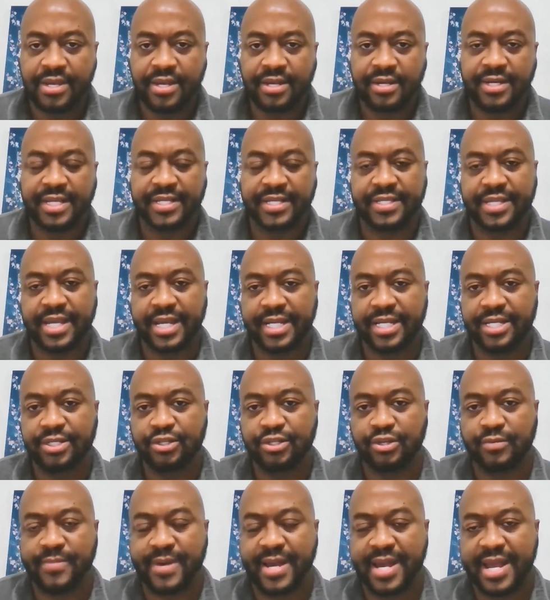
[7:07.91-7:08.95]
The second
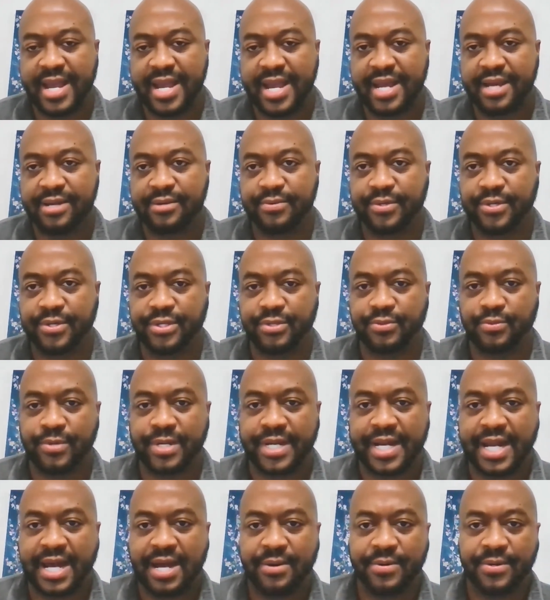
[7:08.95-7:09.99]
dream I had was when
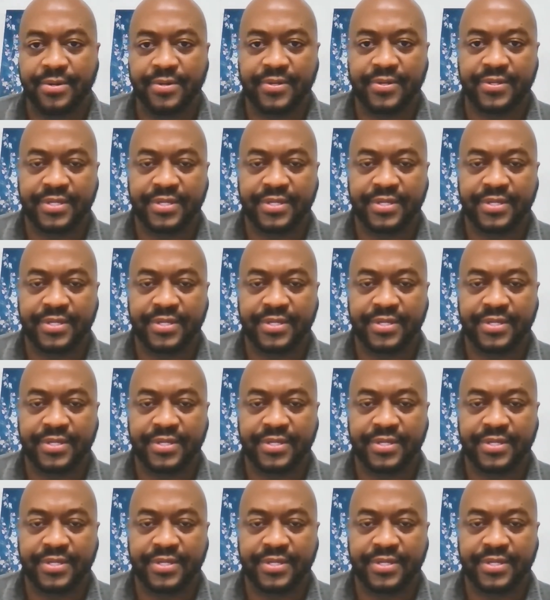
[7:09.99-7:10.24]
I was,